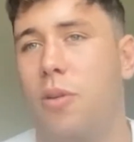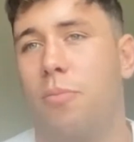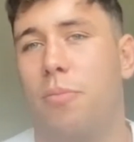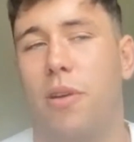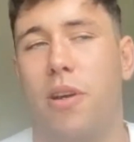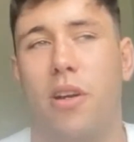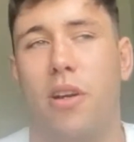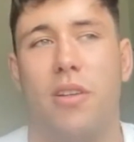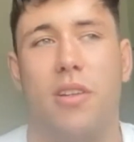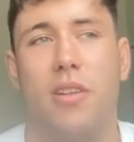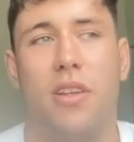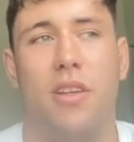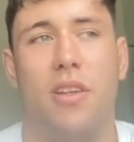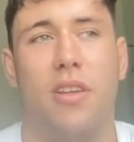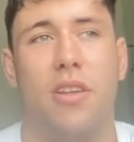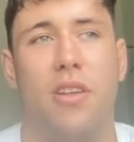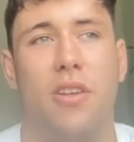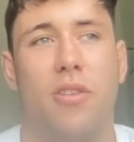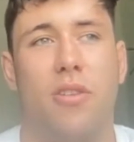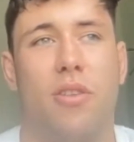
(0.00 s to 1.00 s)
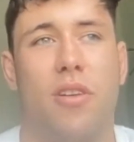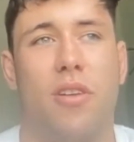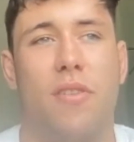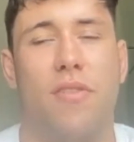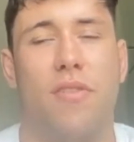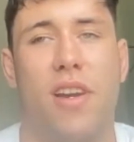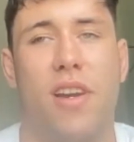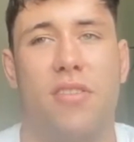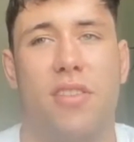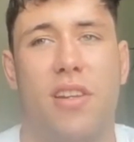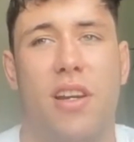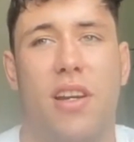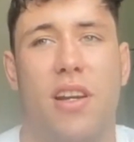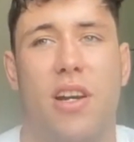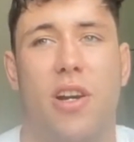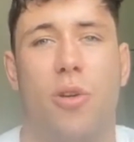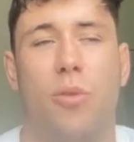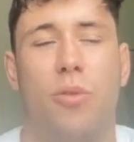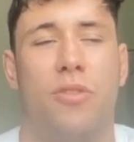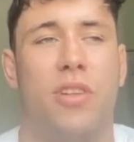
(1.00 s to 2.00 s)
But the advice I
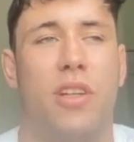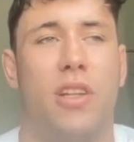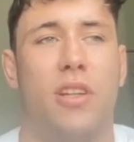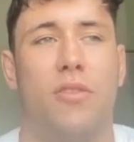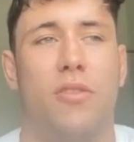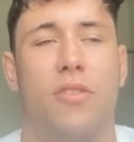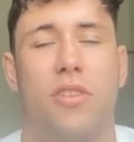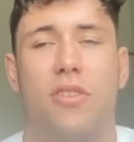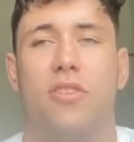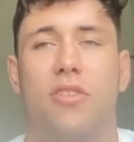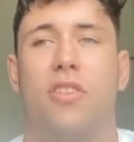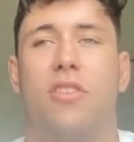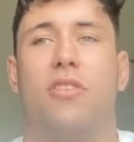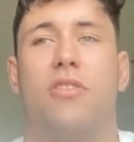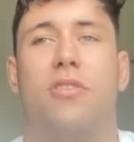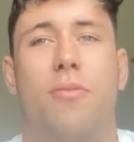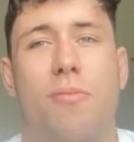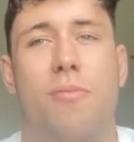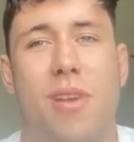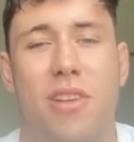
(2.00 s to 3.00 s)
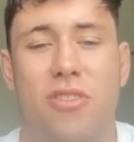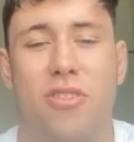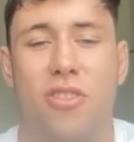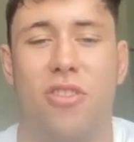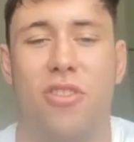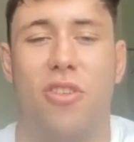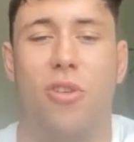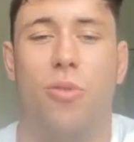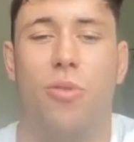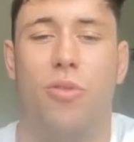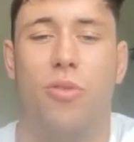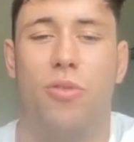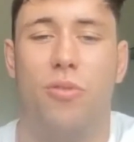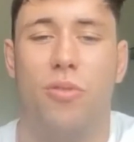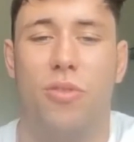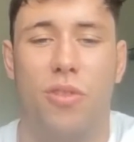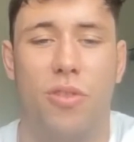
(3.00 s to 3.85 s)
always think of is just make sure you're always